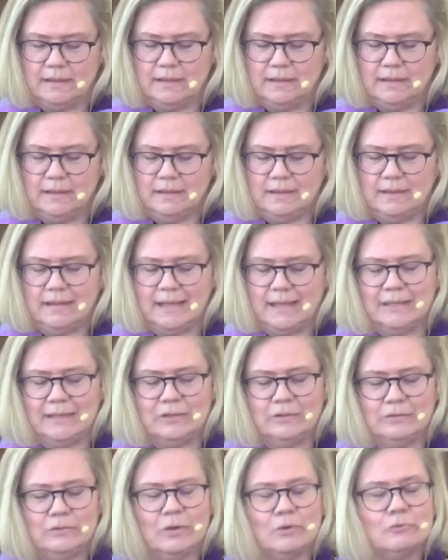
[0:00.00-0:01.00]
The
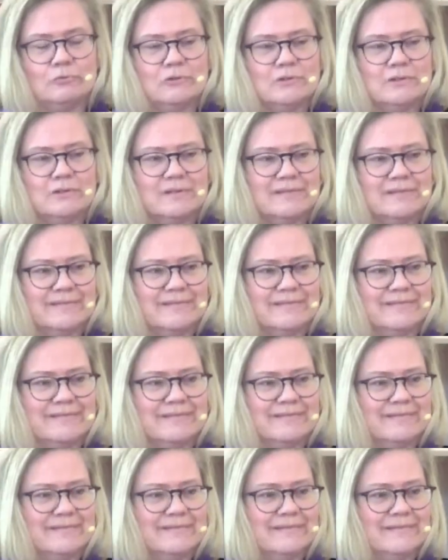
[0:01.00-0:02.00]
thank you note
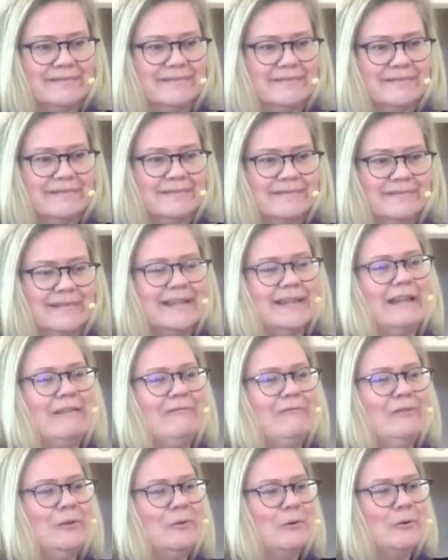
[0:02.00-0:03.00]
that
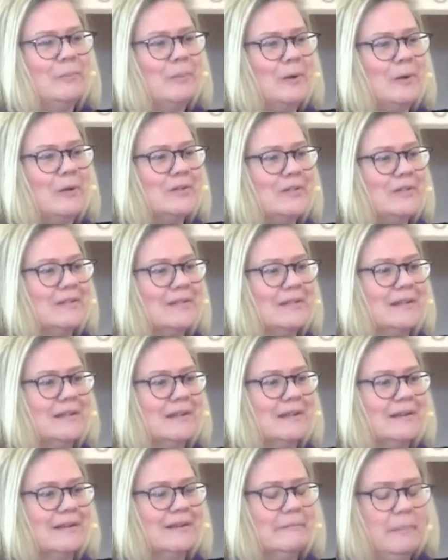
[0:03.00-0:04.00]
gave you a burst
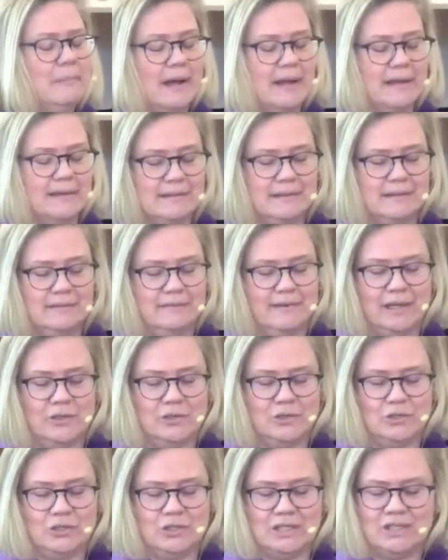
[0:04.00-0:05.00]
of positive
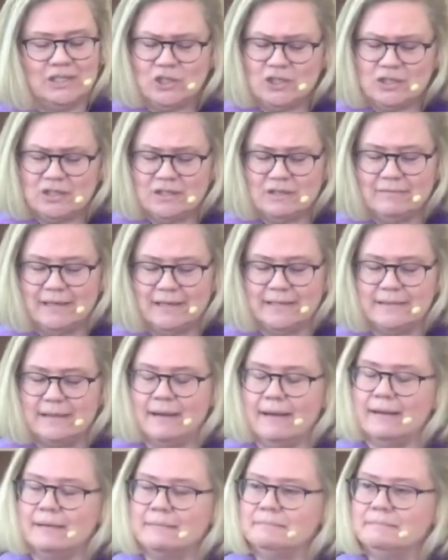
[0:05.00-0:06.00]
energy at just the right
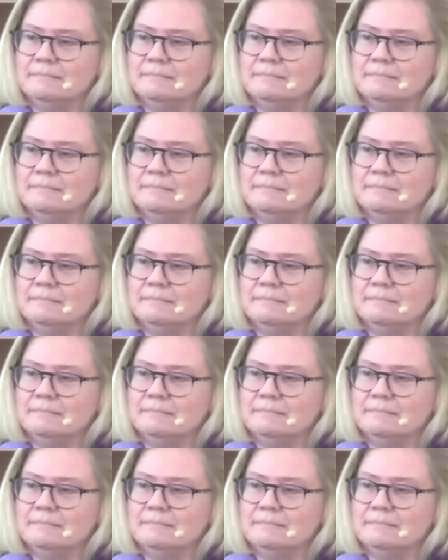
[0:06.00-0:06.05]
time.